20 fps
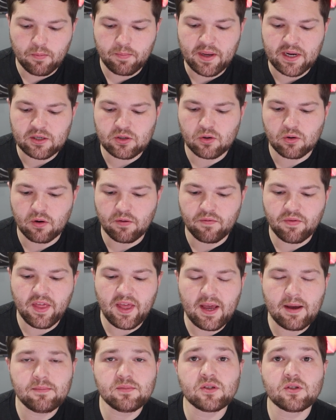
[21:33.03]
a picture of
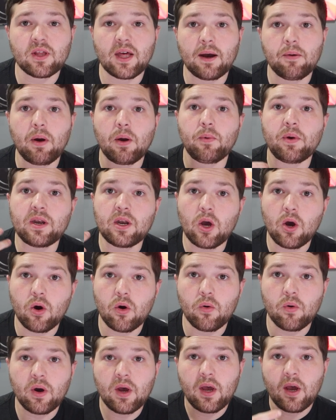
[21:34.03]
them, so that way we
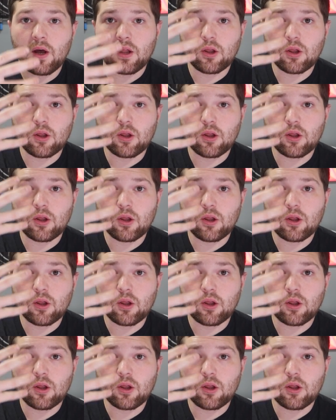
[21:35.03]
know,